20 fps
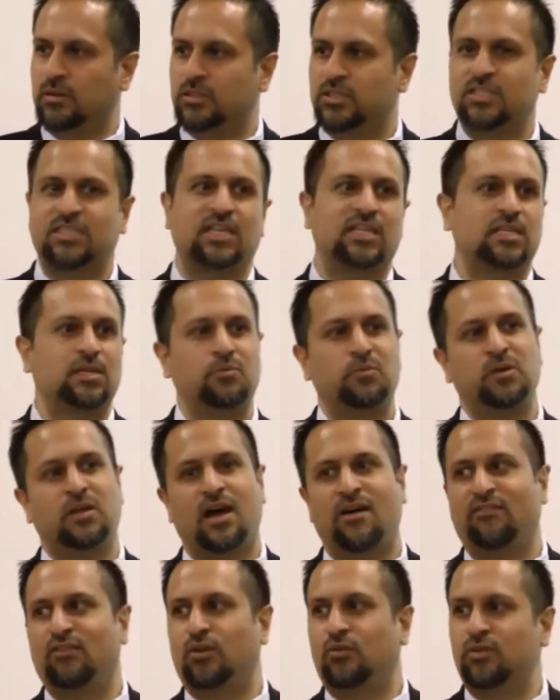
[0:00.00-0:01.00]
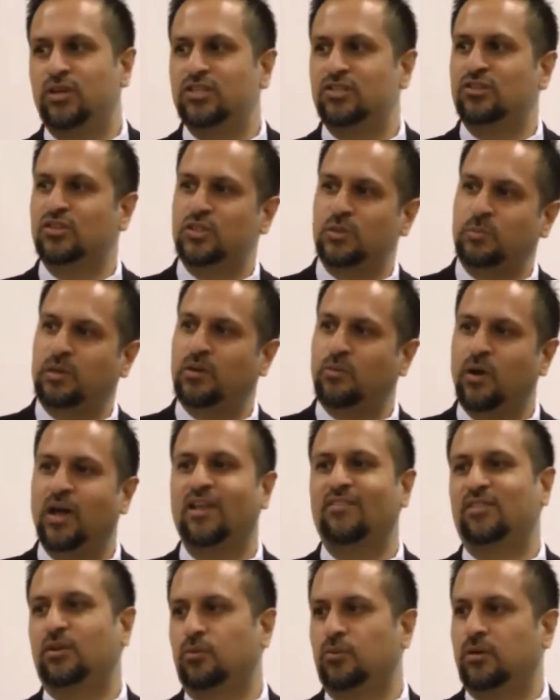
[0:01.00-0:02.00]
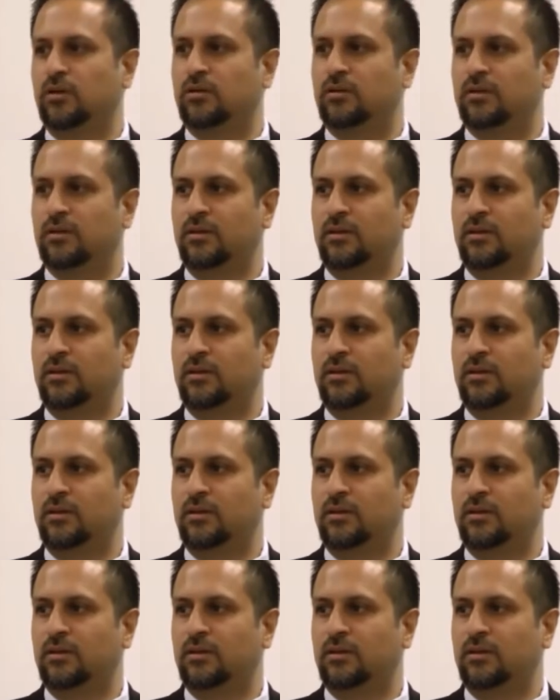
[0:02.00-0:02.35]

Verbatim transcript: just as he would have no reason to speak well of the world.